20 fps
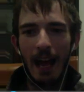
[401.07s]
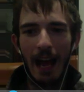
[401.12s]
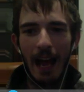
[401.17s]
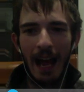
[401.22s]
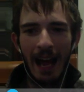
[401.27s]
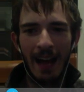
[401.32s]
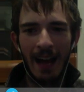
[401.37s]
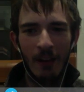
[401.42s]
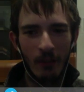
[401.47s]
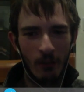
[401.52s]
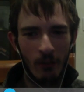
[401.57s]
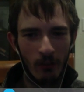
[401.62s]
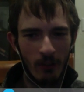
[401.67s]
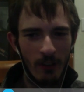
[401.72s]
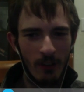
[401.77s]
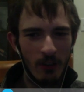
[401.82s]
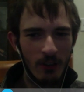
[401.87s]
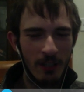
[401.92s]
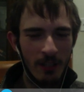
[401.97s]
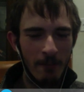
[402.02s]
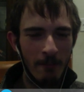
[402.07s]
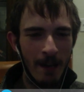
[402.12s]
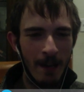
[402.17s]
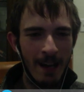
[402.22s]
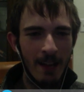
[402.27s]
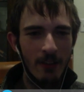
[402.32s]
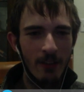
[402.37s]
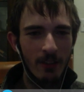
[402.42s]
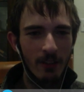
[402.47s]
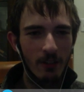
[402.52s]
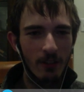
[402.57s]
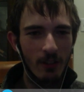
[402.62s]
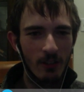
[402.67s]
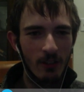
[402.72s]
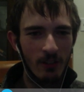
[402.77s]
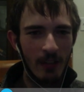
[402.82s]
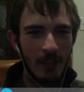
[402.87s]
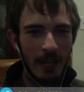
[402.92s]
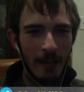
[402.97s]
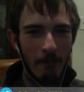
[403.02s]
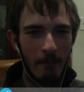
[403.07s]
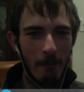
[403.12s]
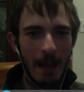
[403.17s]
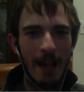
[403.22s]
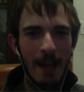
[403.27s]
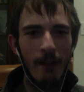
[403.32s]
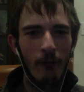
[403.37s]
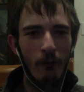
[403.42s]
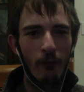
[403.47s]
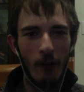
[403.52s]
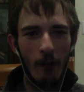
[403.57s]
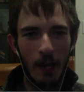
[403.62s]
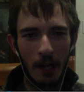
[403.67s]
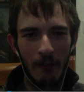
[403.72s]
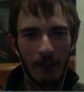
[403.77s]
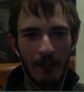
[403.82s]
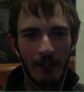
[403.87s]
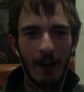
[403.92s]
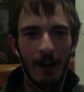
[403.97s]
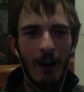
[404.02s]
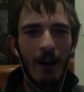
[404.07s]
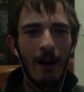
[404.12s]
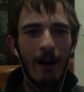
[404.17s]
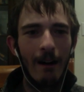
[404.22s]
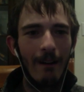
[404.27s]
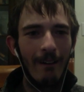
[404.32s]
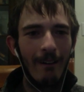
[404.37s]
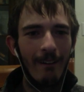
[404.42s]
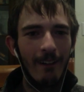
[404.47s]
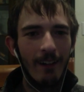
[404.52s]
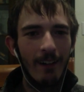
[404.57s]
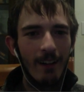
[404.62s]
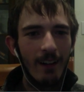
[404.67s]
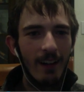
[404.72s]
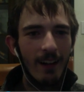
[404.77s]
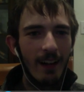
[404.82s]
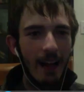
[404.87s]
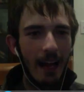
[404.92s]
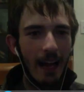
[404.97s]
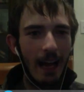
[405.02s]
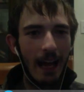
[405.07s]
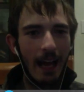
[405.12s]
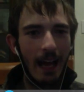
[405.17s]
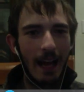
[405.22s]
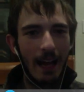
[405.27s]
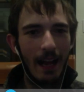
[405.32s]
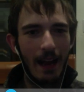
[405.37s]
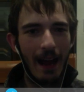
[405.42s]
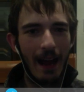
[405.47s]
has essentially been to just like make fun of it all and